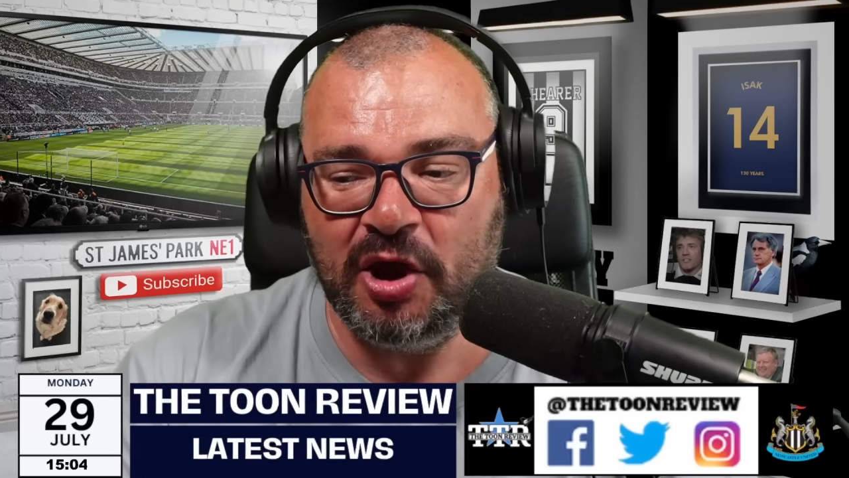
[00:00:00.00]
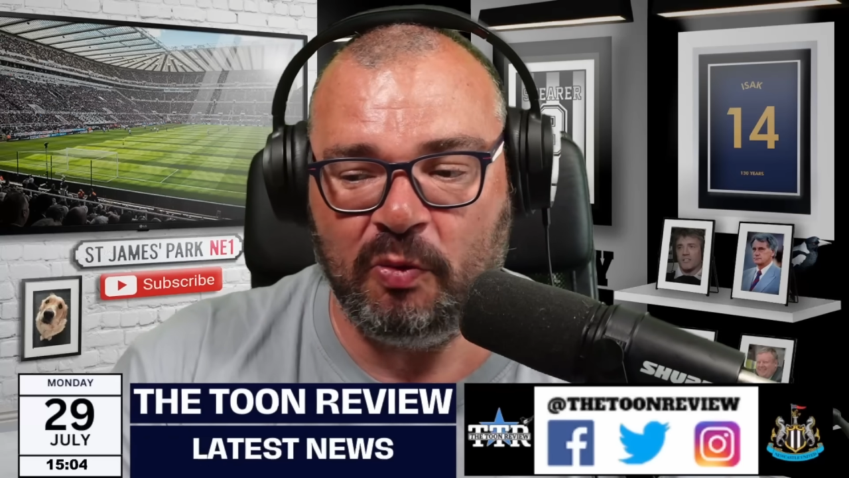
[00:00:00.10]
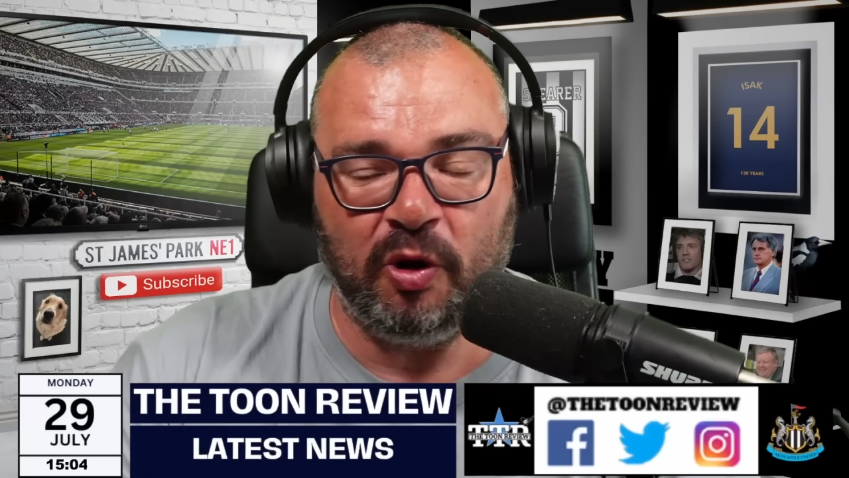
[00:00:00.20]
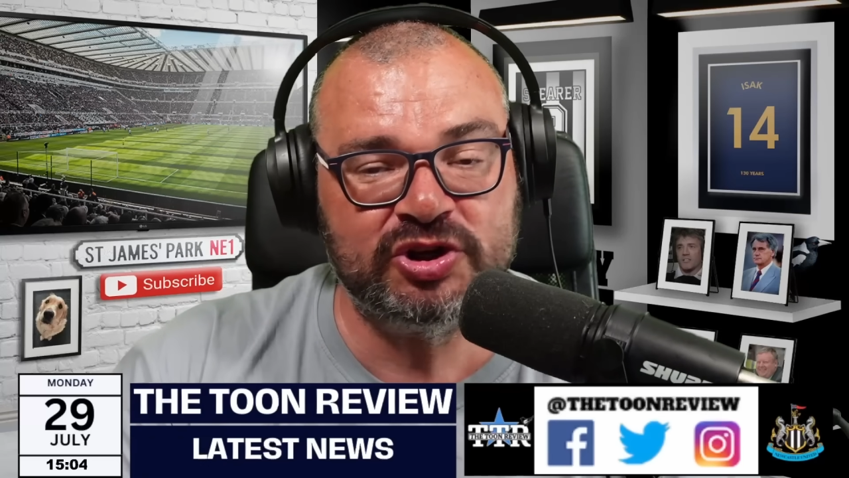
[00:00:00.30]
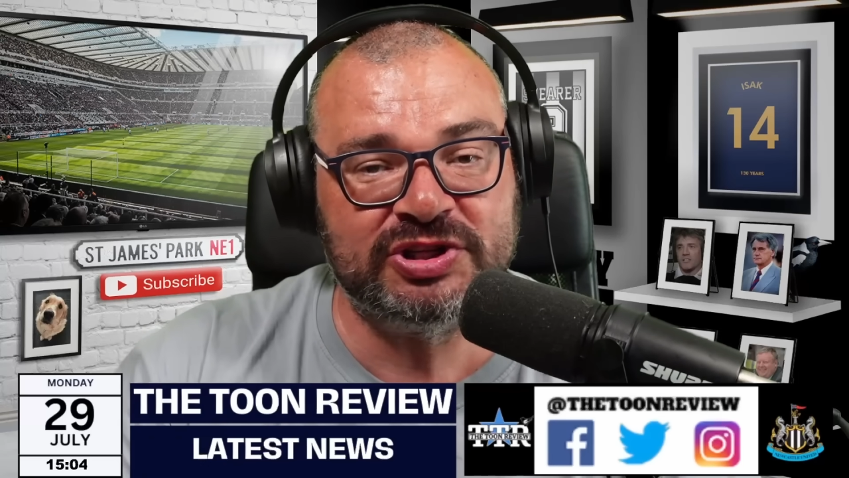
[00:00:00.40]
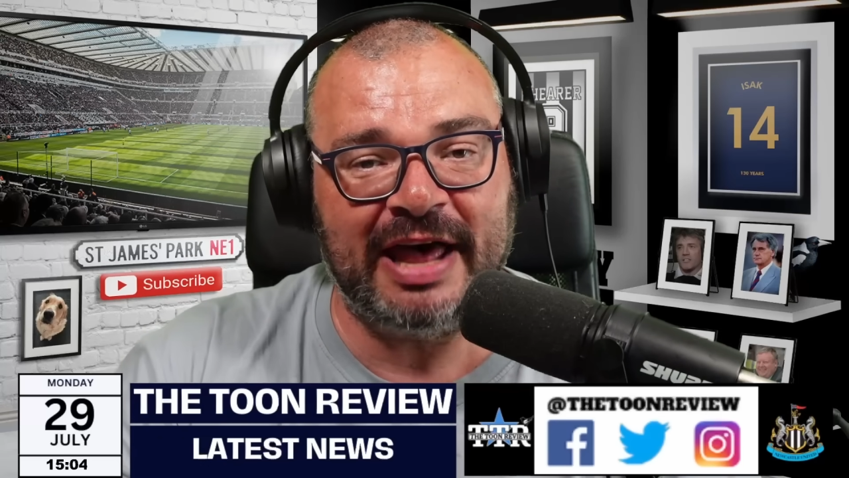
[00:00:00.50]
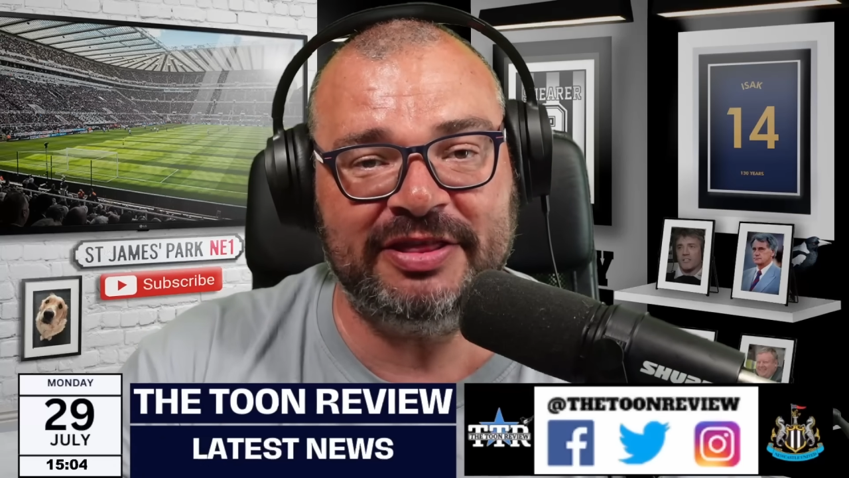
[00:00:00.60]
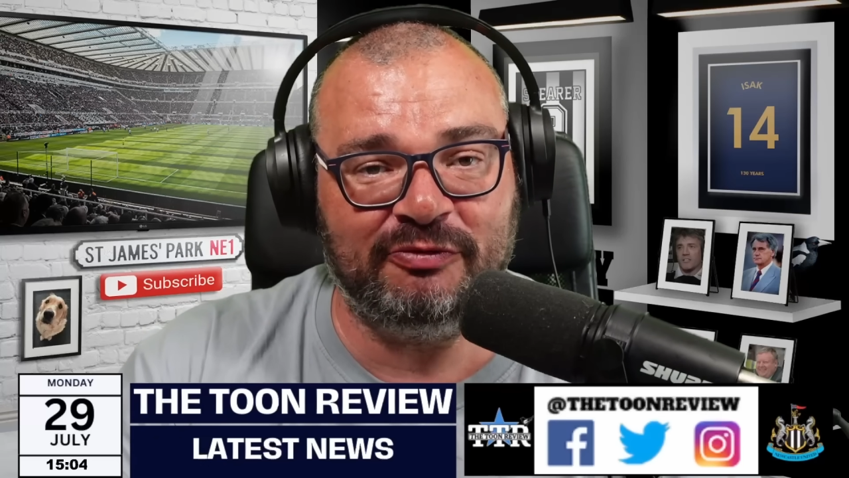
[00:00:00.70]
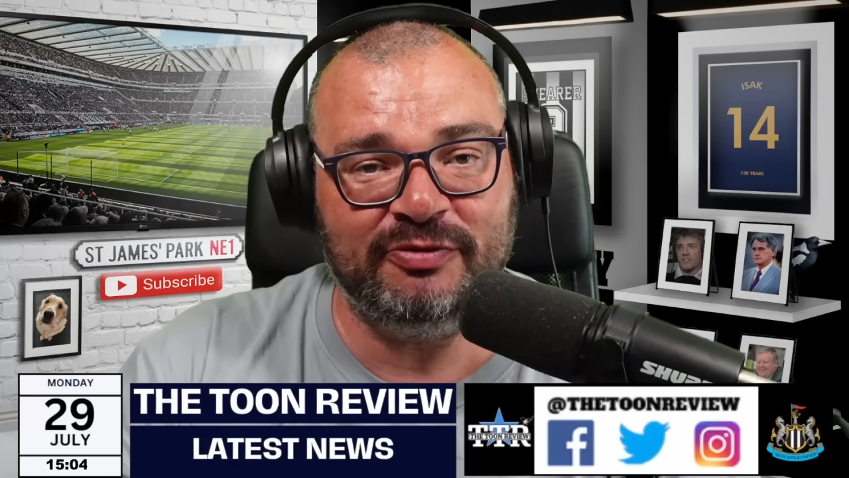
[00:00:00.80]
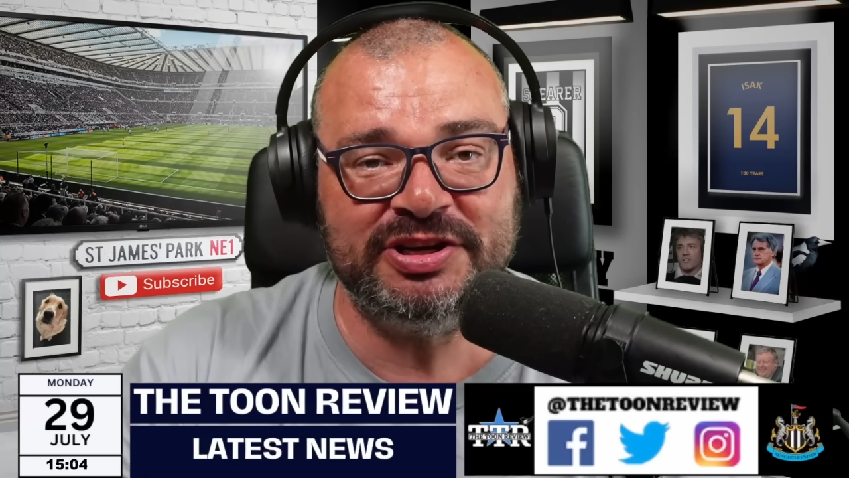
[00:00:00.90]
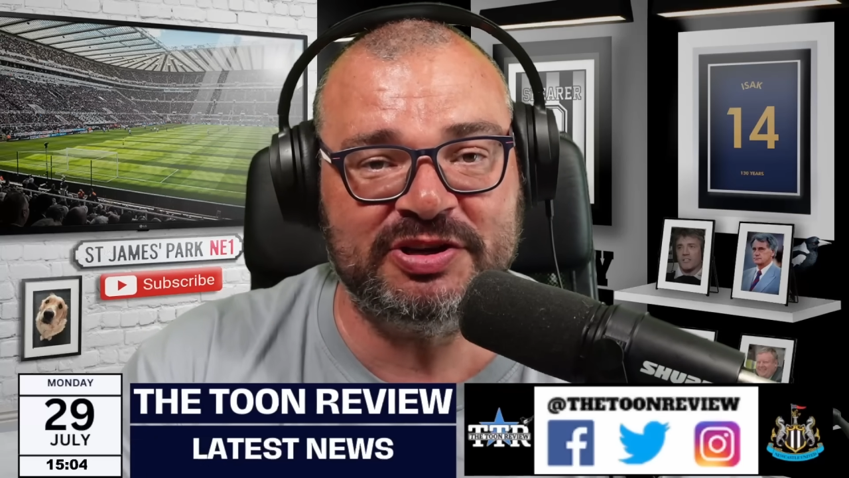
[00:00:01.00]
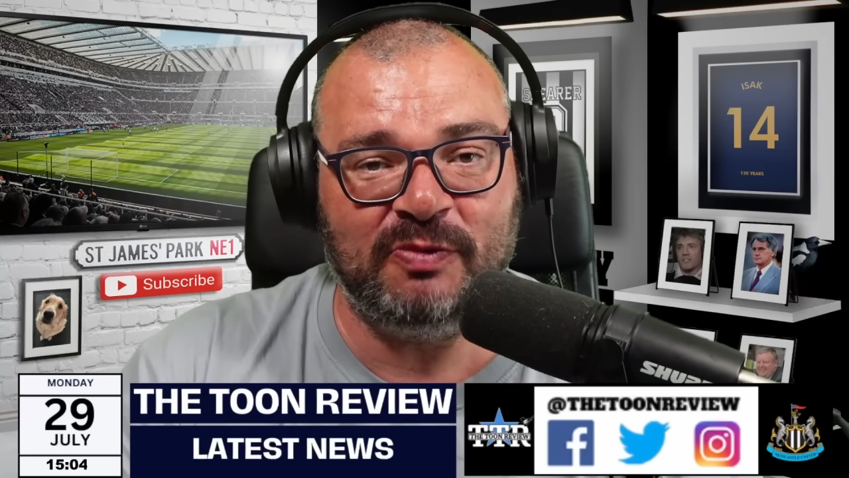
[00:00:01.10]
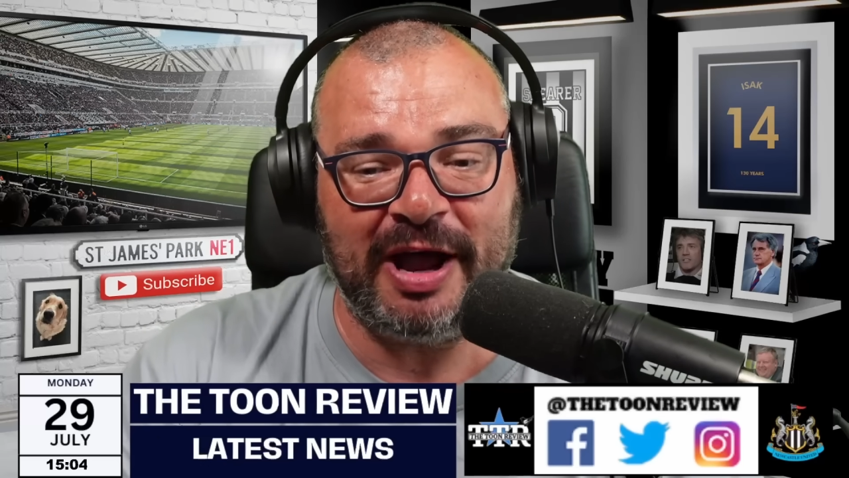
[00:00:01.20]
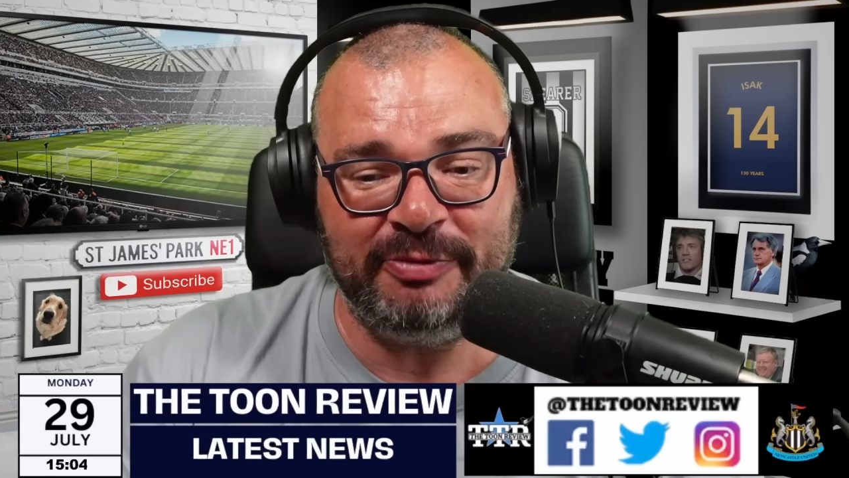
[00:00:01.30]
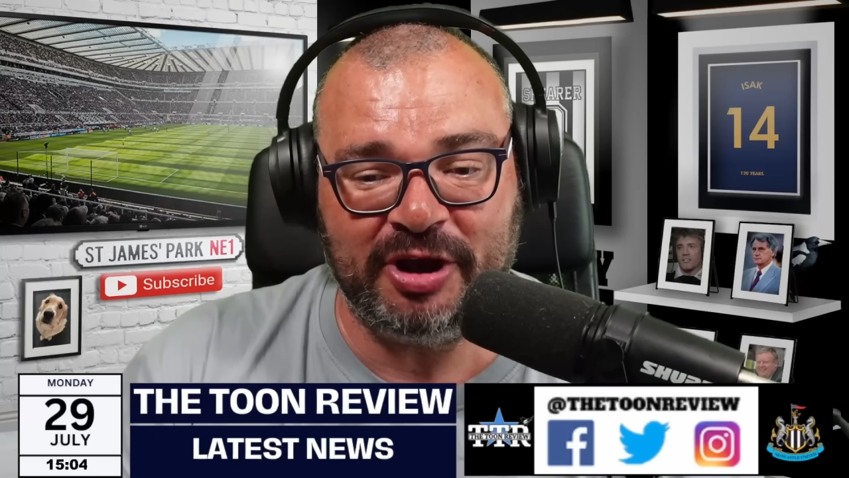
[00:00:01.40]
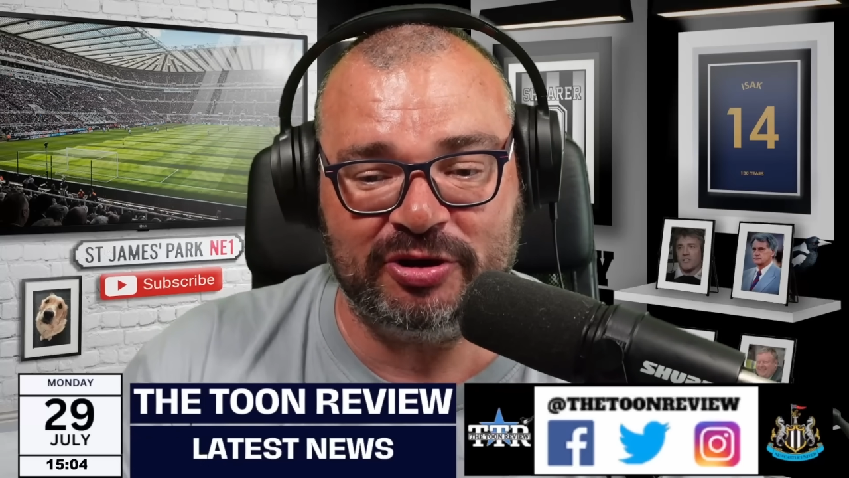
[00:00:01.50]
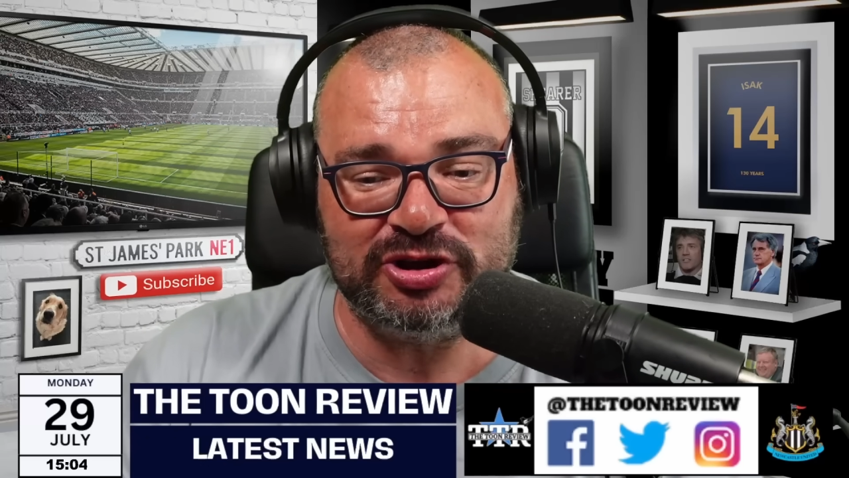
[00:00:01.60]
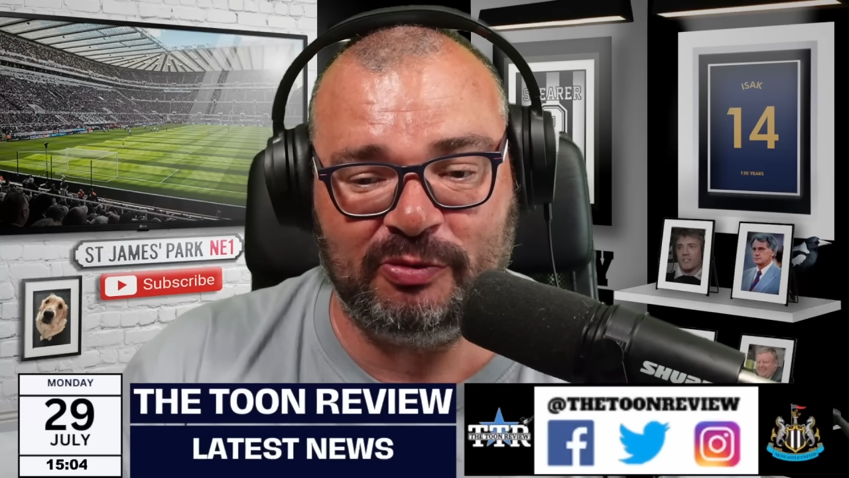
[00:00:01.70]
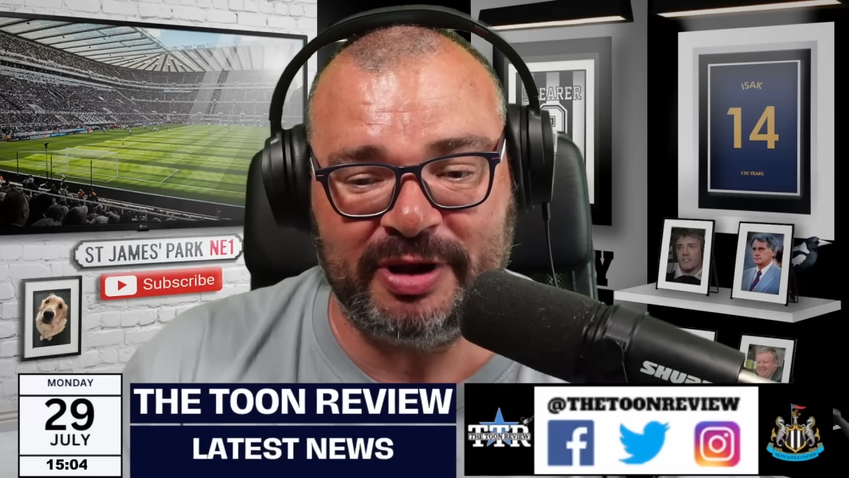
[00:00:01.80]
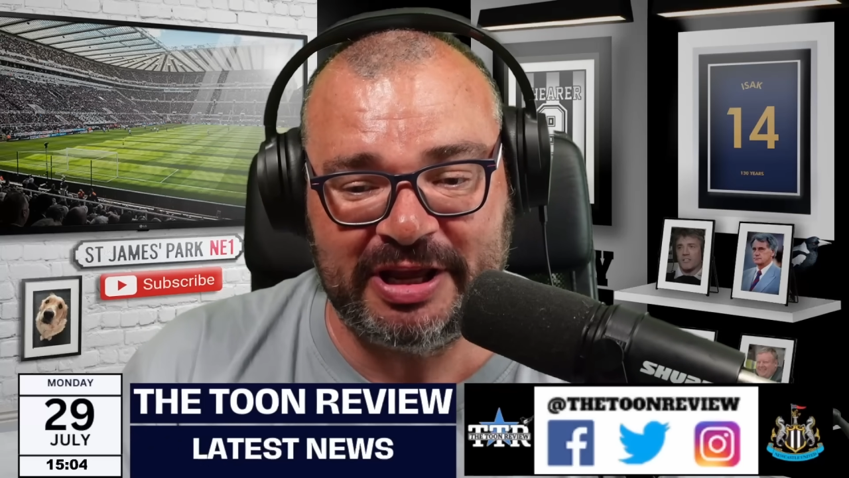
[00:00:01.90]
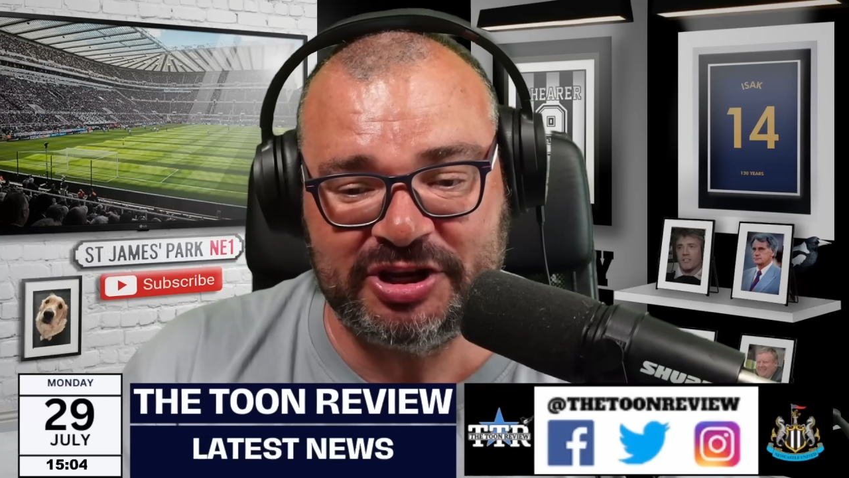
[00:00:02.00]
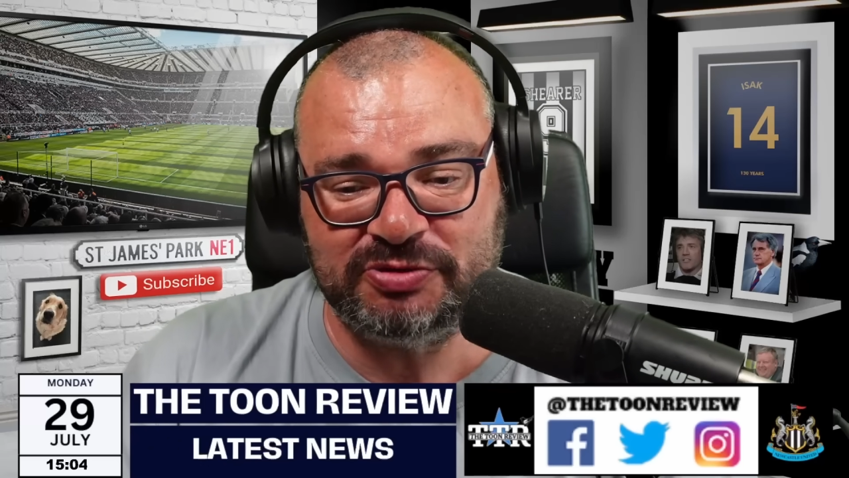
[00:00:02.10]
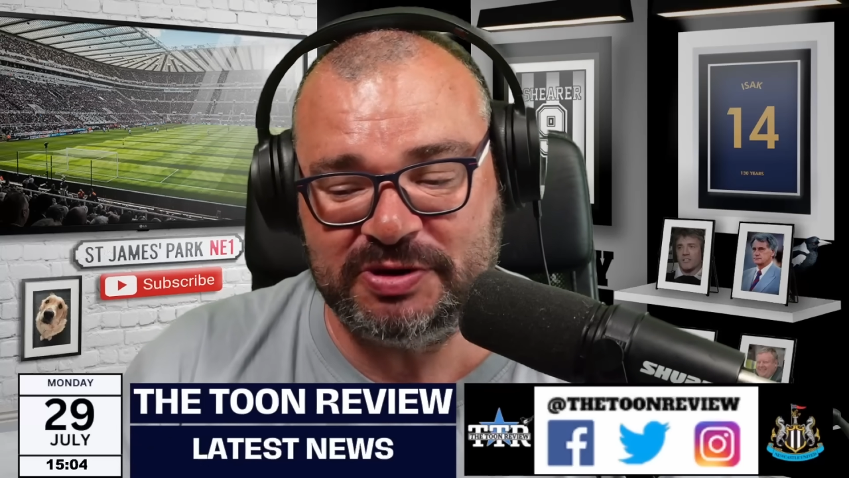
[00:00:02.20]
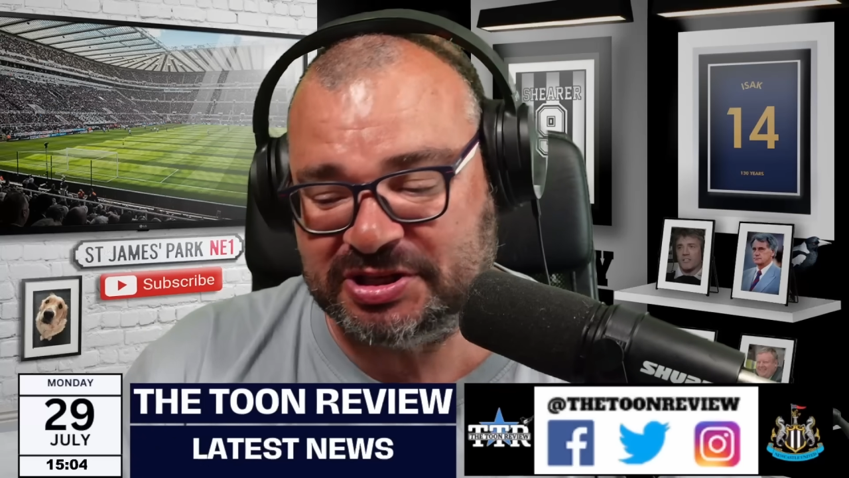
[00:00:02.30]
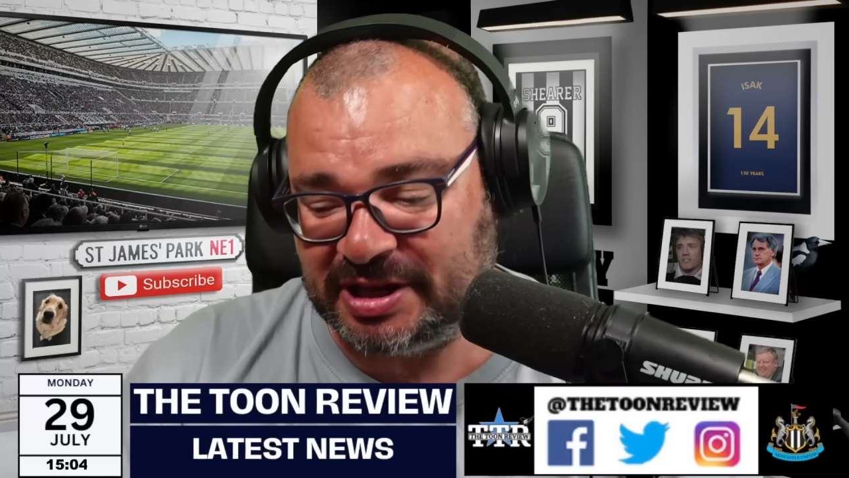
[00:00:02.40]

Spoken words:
Was that the reason why we got so many injuries,